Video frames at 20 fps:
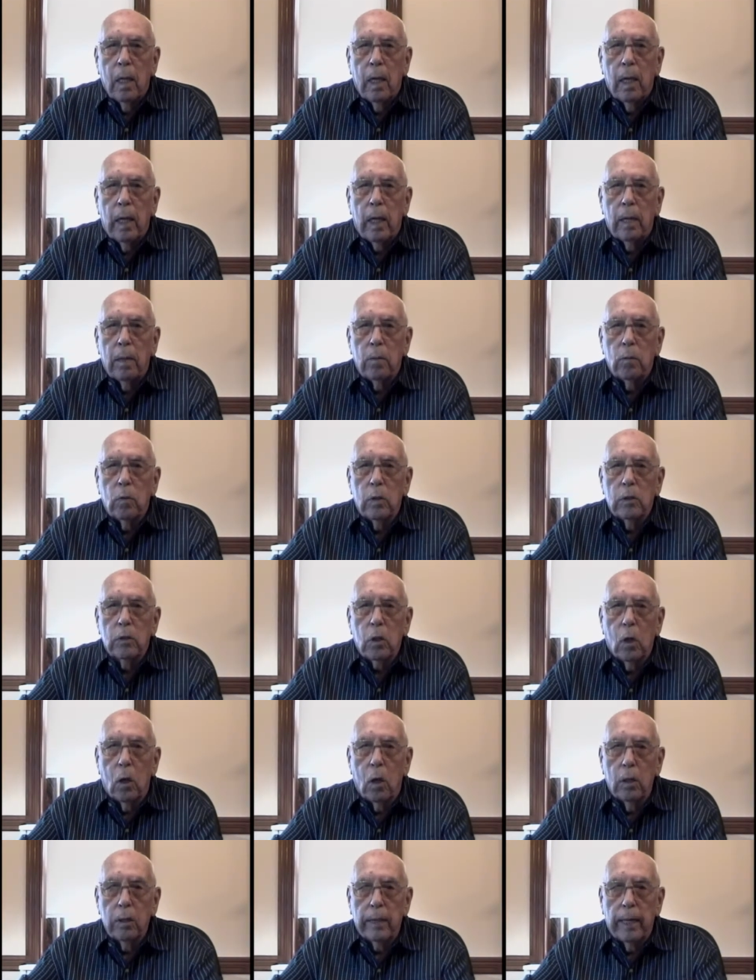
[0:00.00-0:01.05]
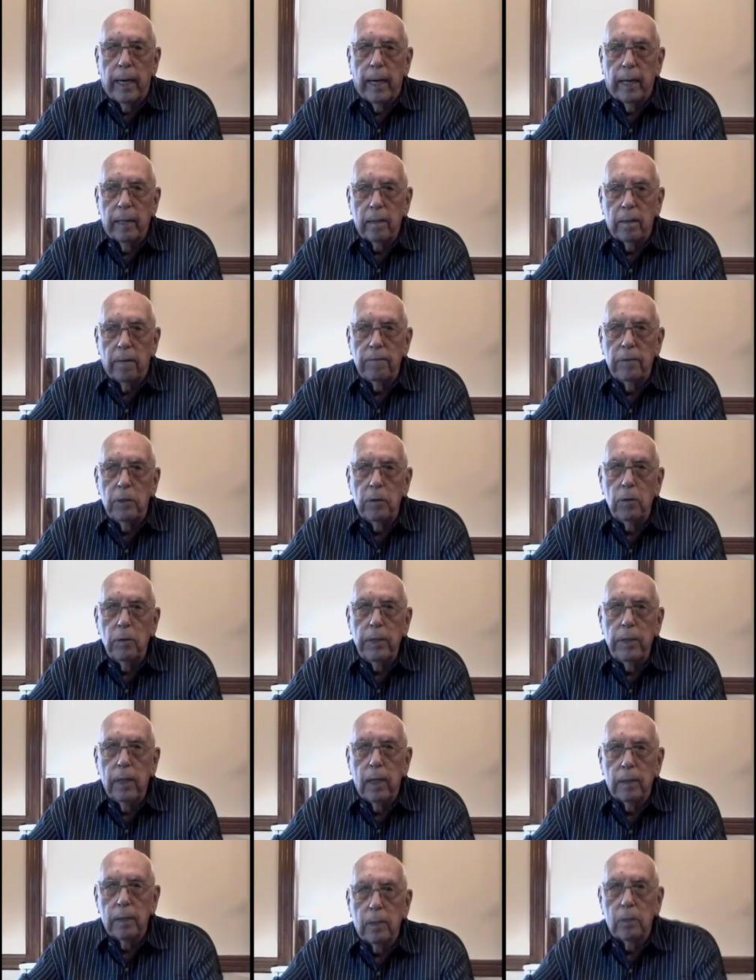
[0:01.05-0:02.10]
and was called to active
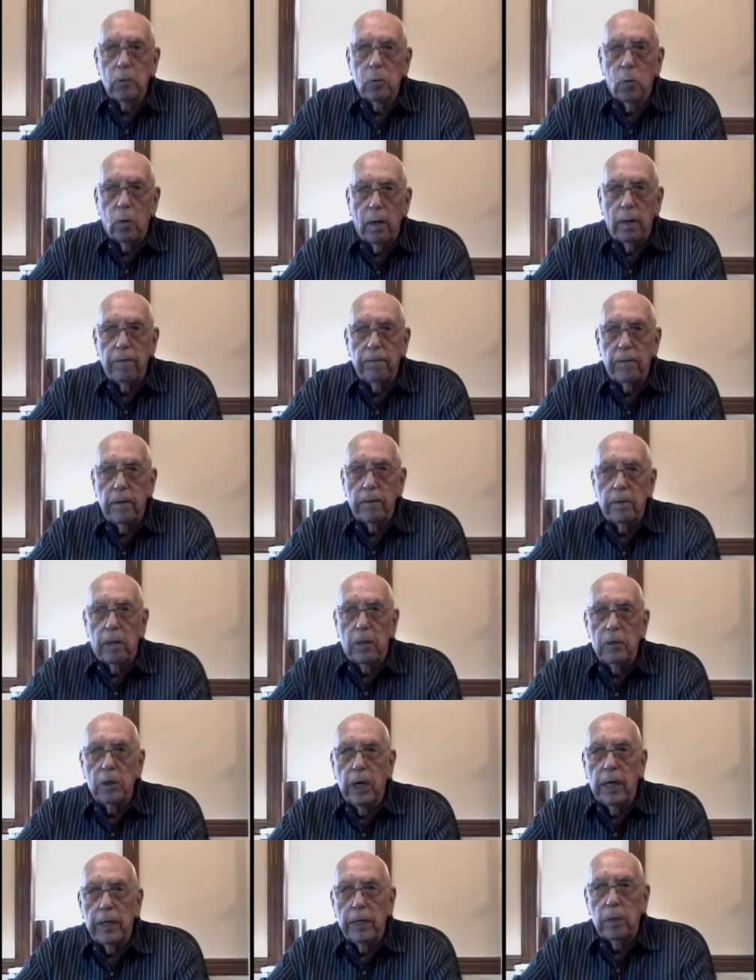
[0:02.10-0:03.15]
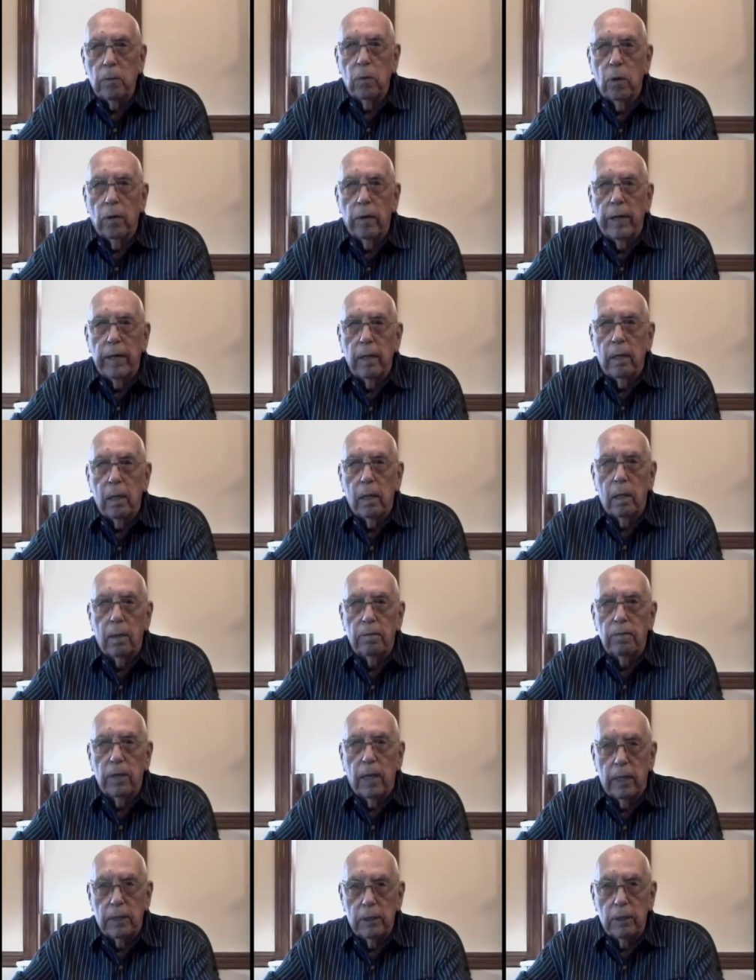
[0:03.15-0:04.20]
duty on the 25th of January of
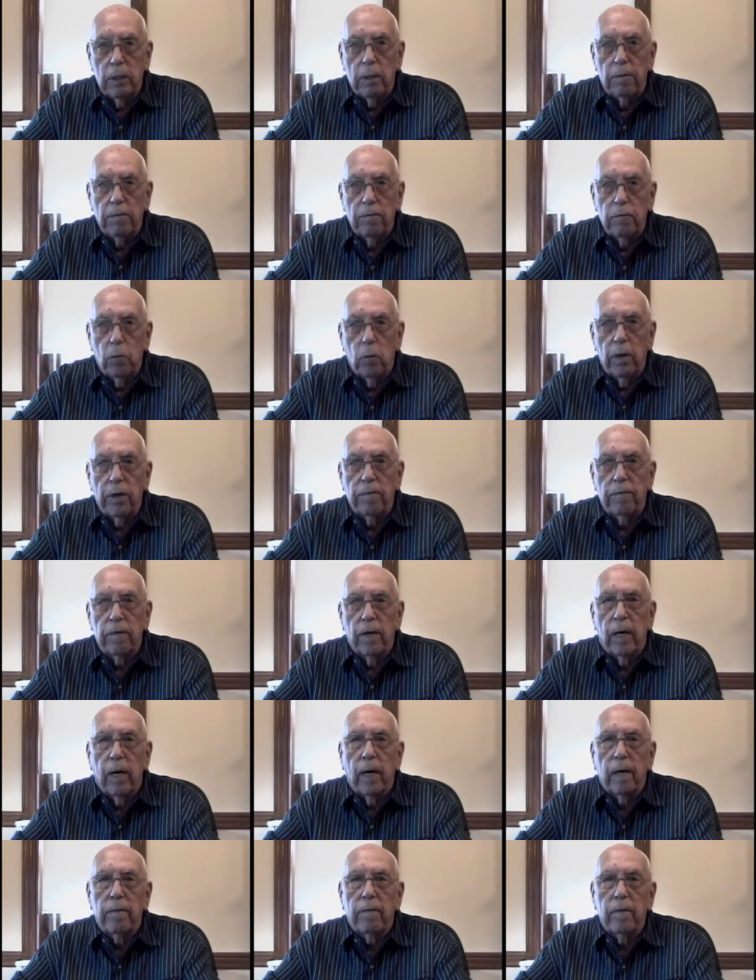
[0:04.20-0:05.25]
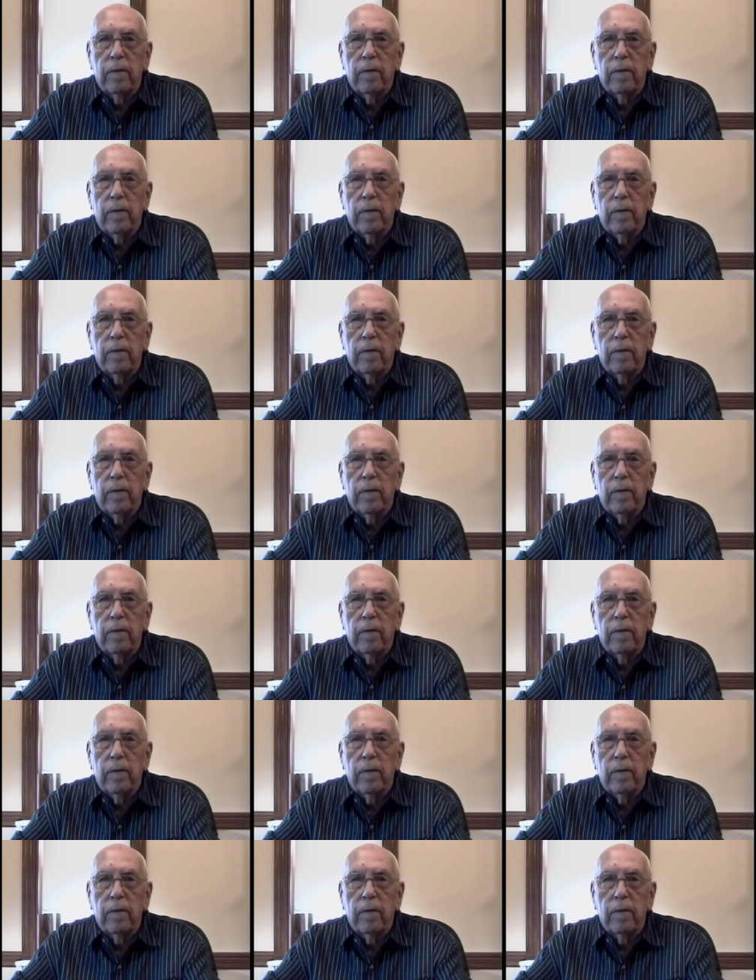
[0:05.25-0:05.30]
1945.